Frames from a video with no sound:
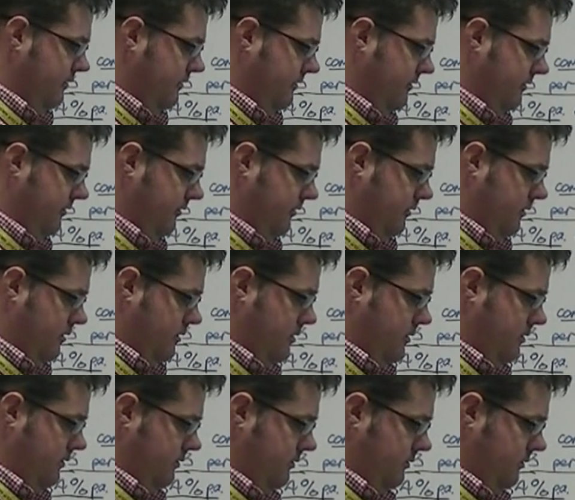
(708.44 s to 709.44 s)
So
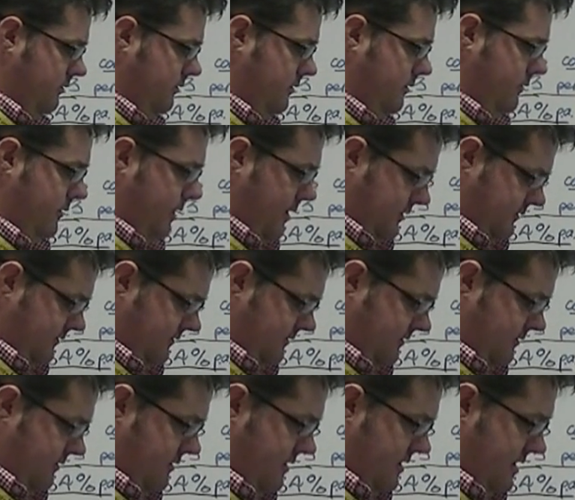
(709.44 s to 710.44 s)
correct
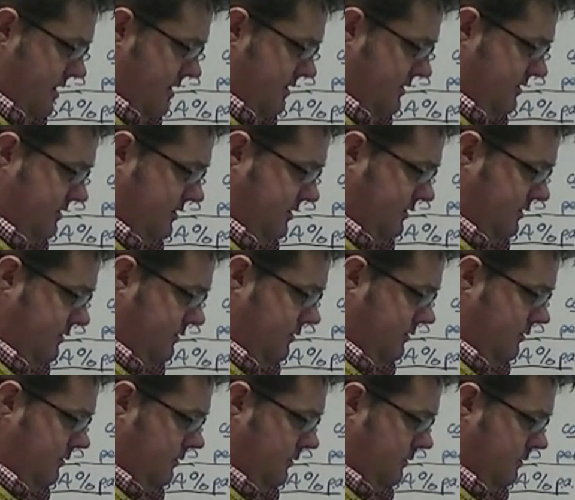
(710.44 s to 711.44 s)
on that.
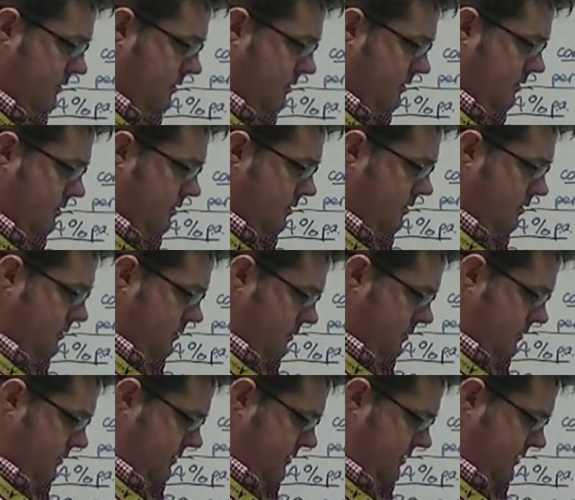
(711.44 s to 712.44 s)

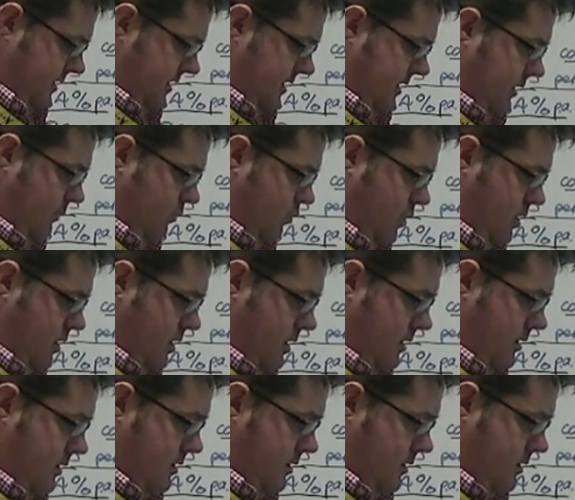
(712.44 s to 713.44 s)
That's
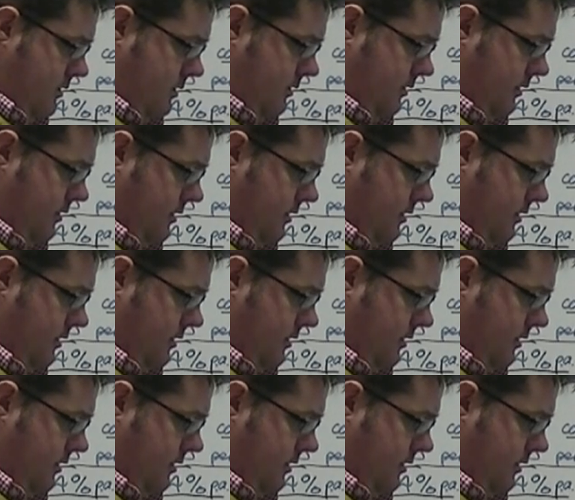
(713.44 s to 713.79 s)
81. Go